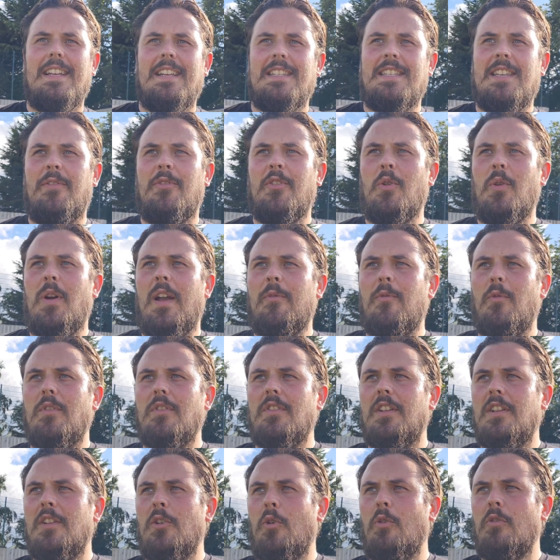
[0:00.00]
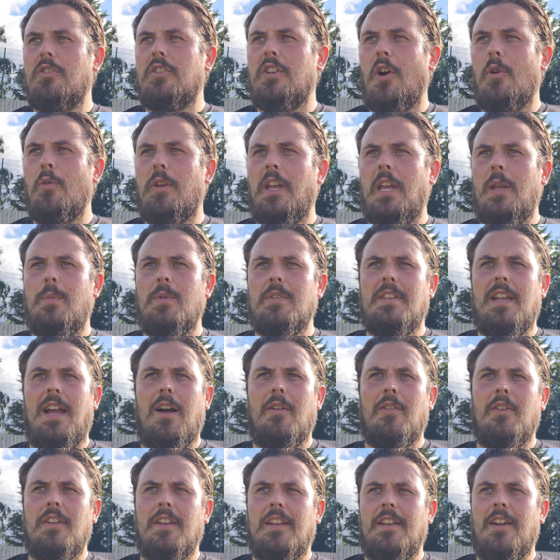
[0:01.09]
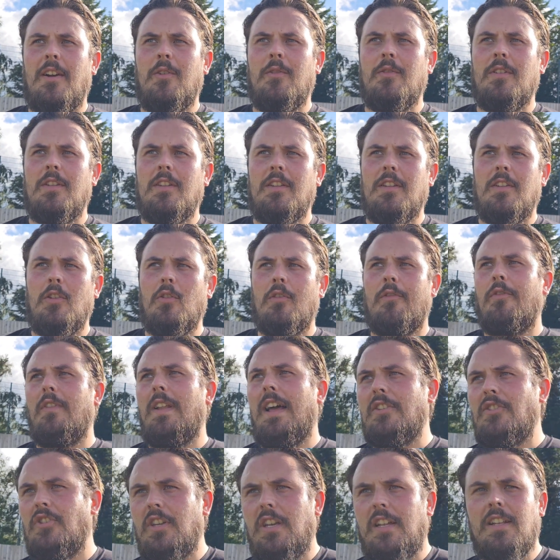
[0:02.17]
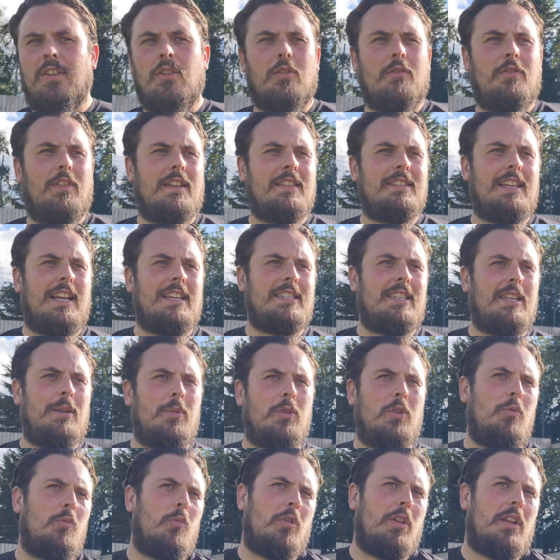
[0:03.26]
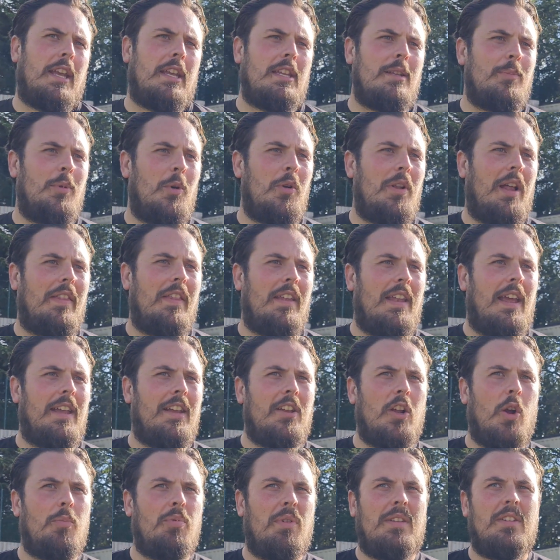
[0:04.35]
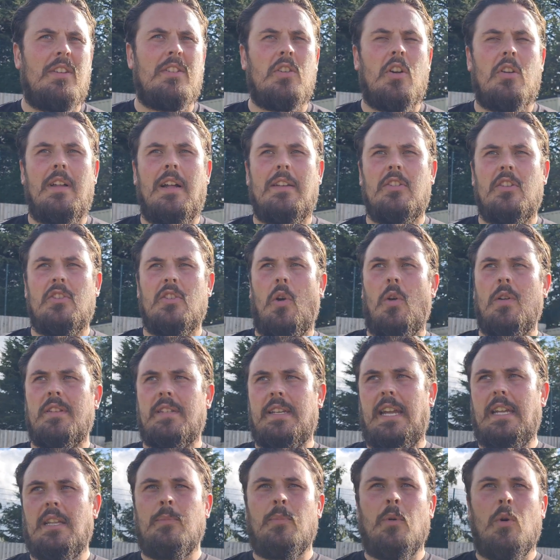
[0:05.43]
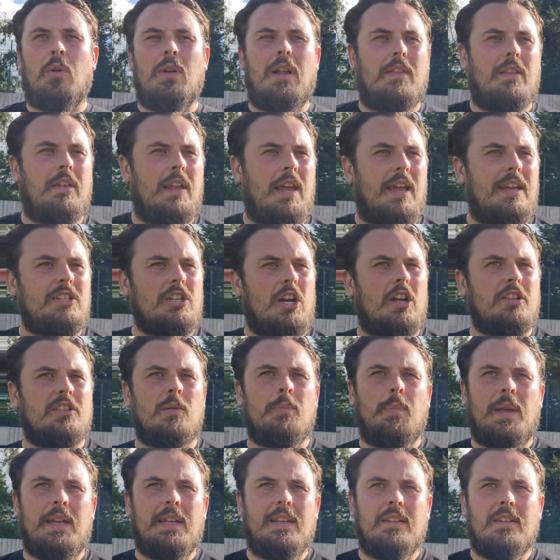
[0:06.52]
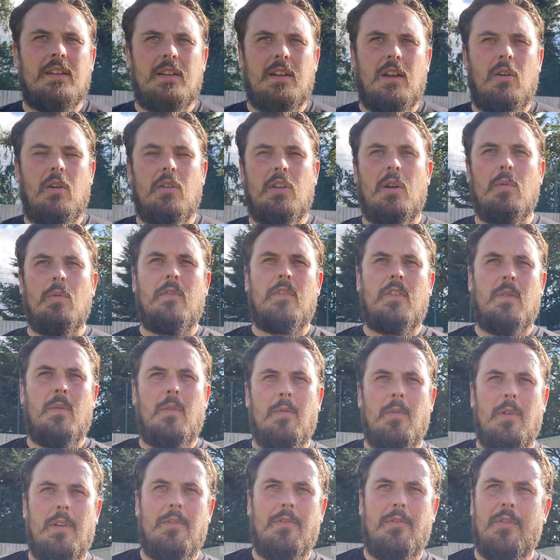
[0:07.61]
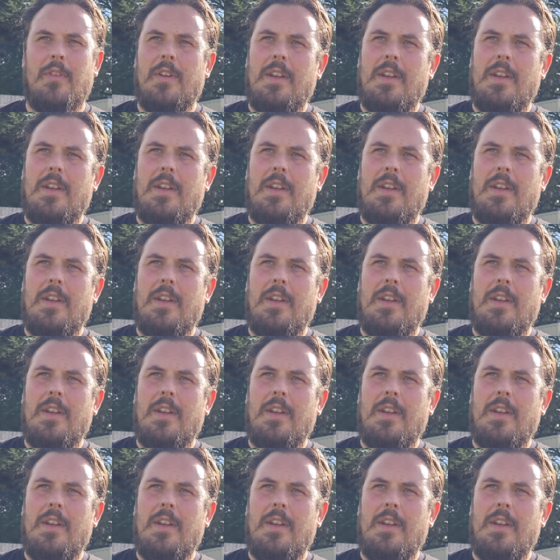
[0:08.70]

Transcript: it's difficult. Everyone lords goalkeepers now that you know look flashy and look fantastic, but don't want to keep the ball out the net. You know, Brandon's got that desire to keep the ball out the net. He's hard to beat. You know, I know we've, we've